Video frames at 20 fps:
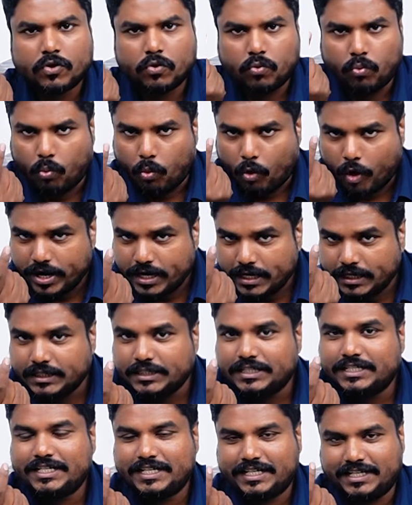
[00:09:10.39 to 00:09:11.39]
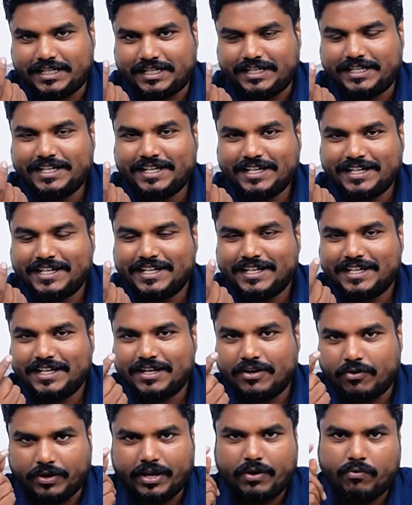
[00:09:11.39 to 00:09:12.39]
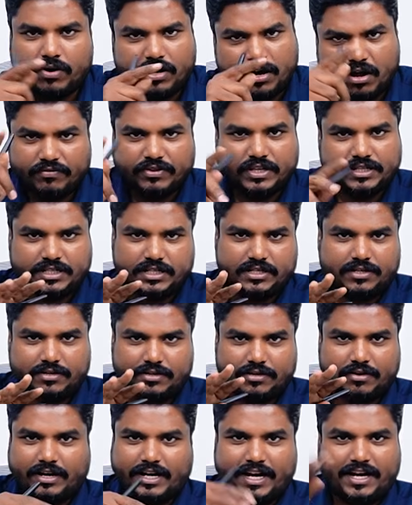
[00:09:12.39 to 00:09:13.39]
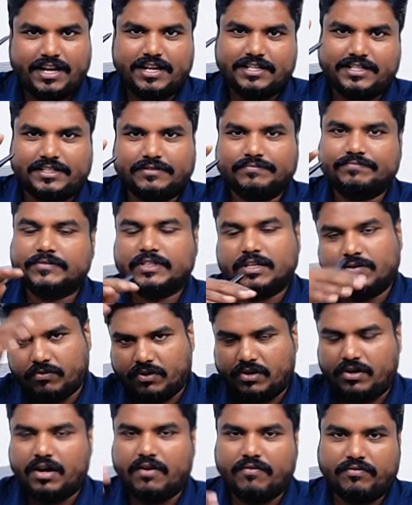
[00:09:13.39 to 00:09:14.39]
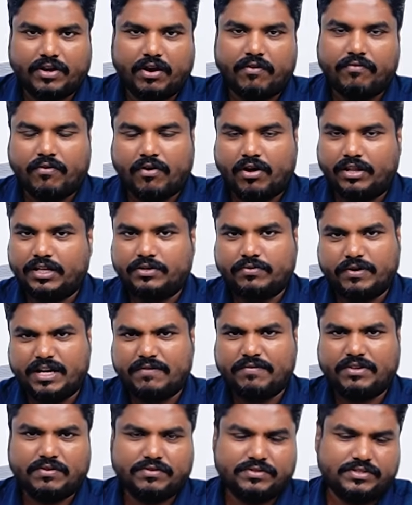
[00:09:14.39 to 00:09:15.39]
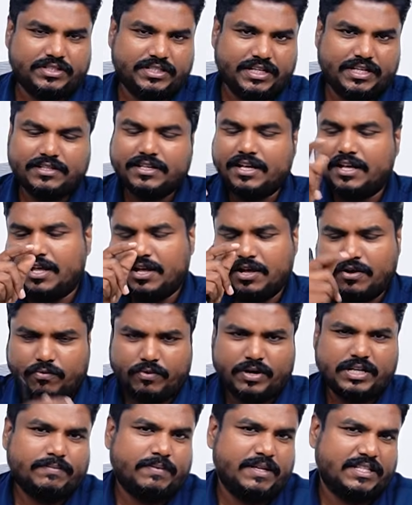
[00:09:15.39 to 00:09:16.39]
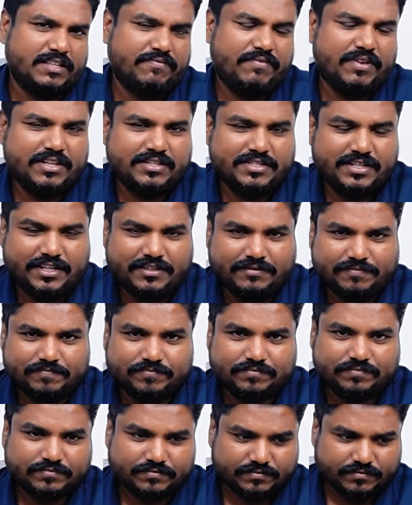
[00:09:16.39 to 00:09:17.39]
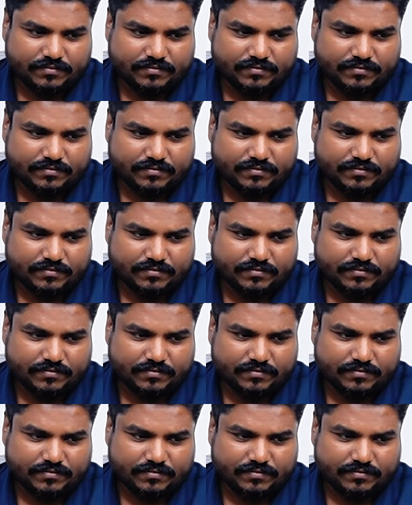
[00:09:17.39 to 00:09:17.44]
One gene, okay, one of the gene, not any gene, one of all the 25,000 gene, one specific gene